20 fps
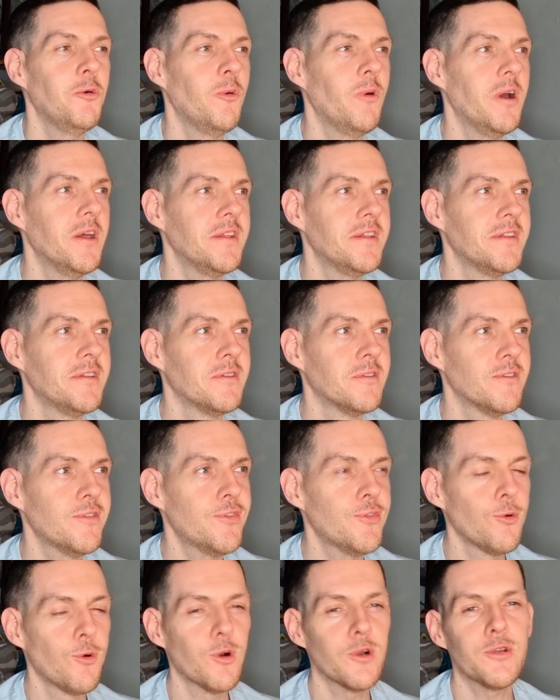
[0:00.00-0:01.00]
when
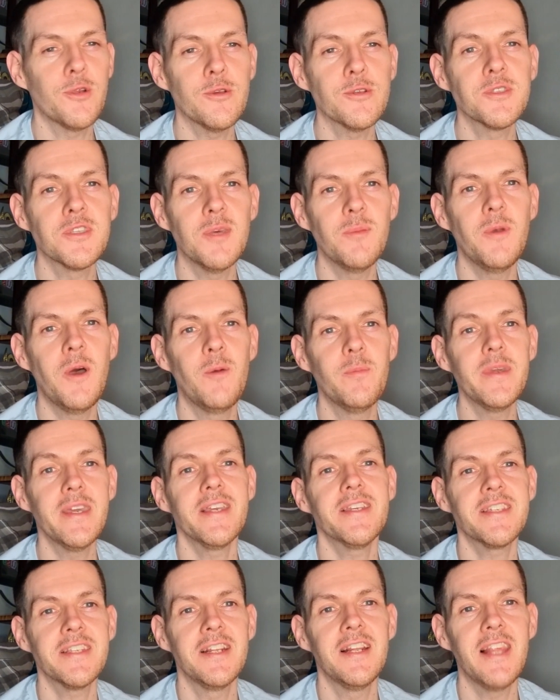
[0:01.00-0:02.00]
Thor does the
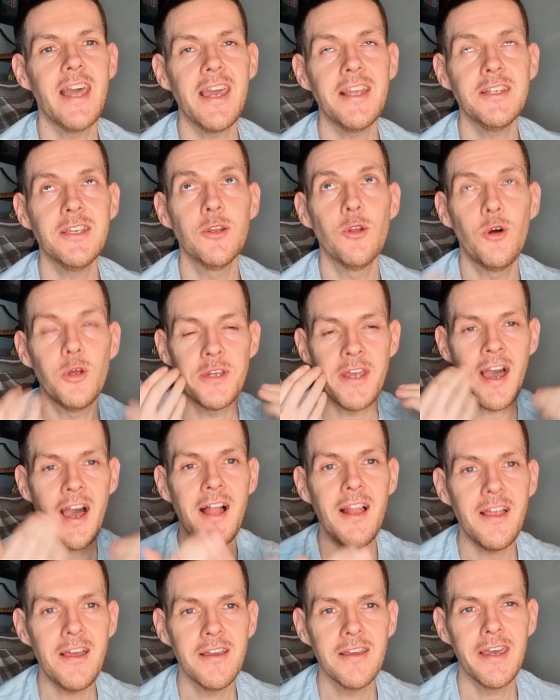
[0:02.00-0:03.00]
amazing lightning on
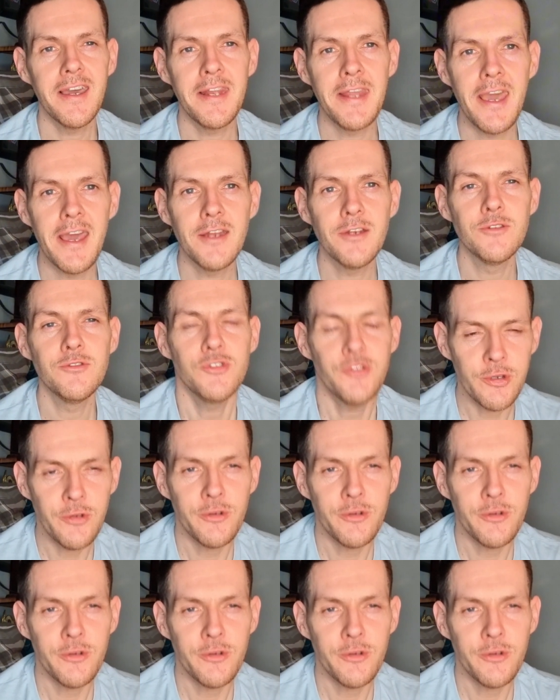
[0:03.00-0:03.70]
Hela, and then